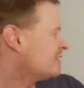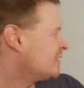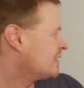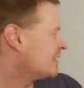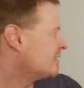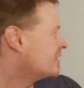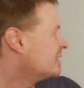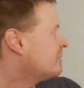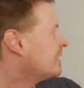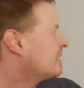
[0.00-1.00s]
strong enough to
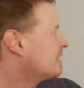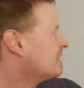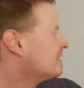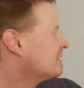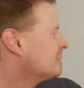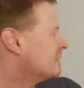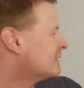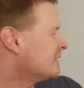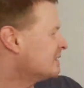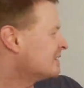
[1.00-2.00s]
get back to this
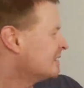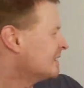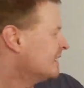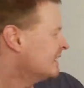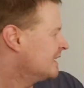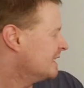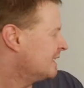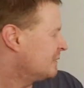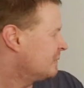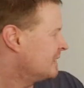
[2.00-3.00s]
because
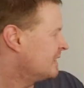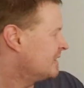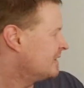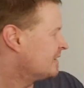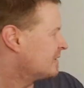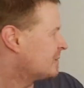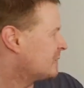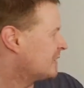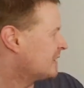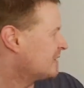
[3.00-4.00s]
it would be
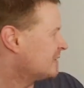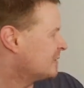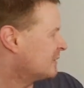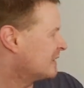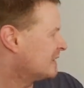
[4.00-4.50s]
disappointing to